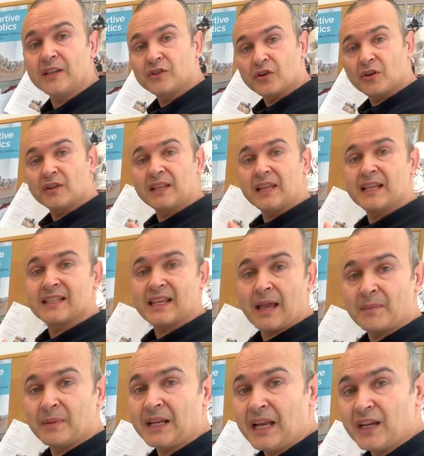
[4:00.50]
during the
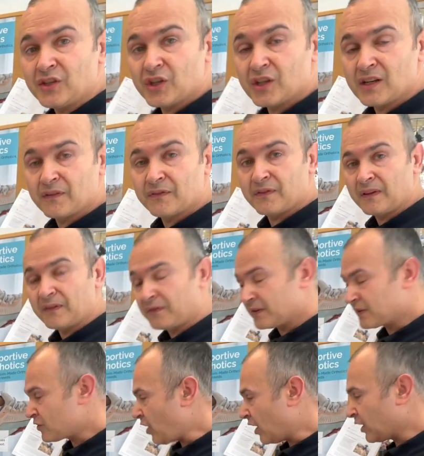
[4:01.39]
examination, if, if
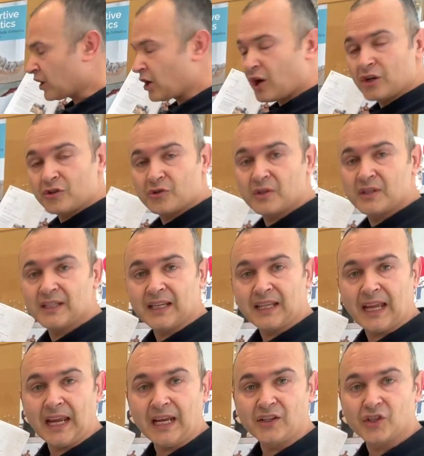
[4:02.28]
it's not a
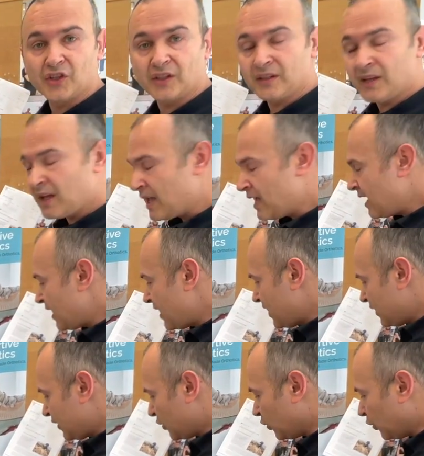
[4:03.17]
contraindication,
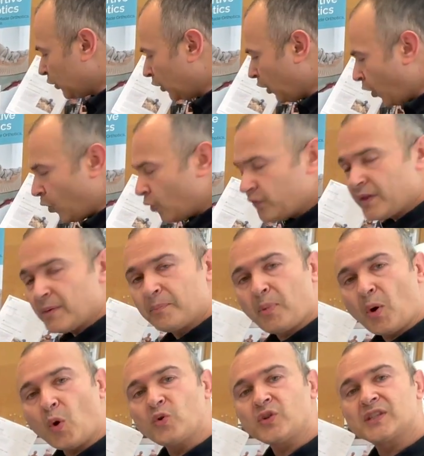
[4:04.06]
to load the
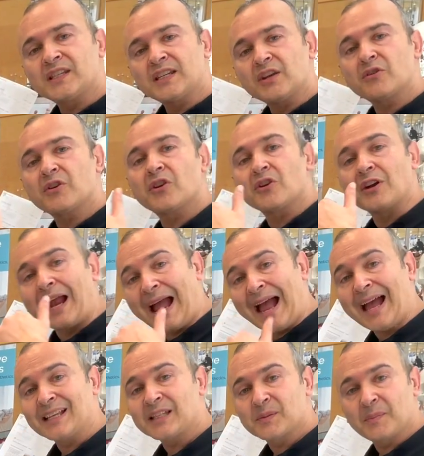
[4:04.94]
posterior
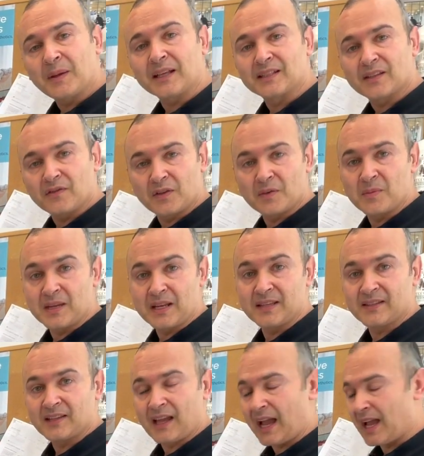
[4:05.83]
aspects of the
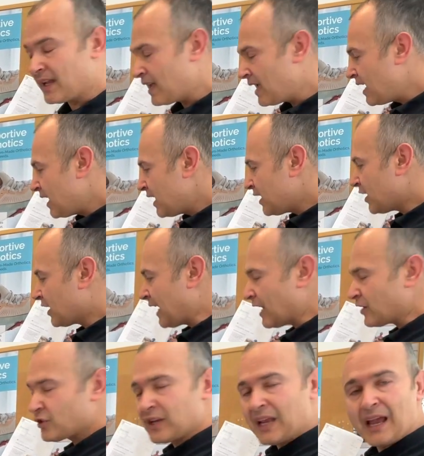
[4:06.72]
menisci, you can
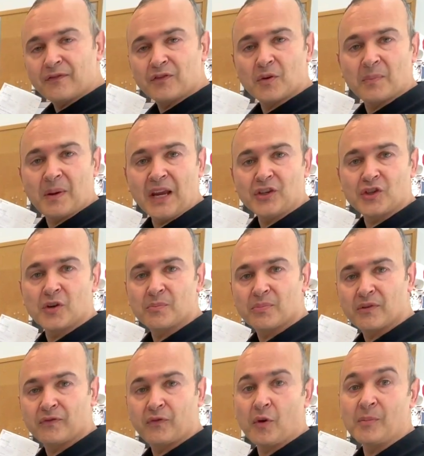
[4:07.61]
actually have your patient
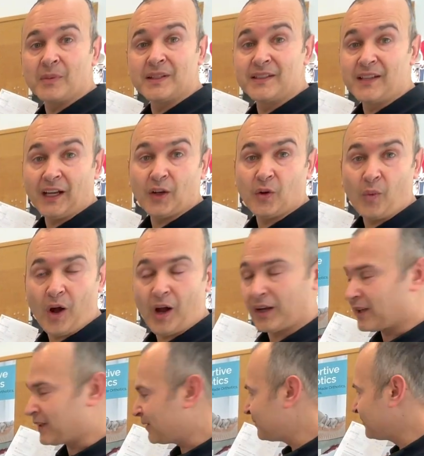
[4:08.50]
perform a duck
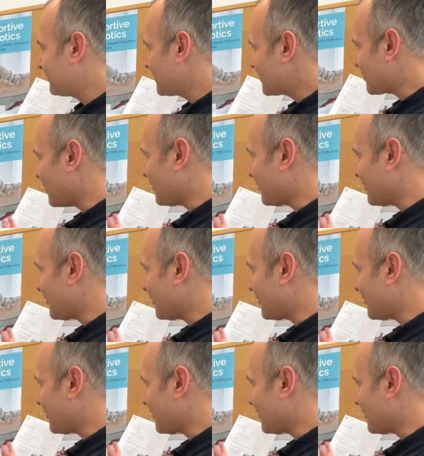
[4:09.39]
walk. So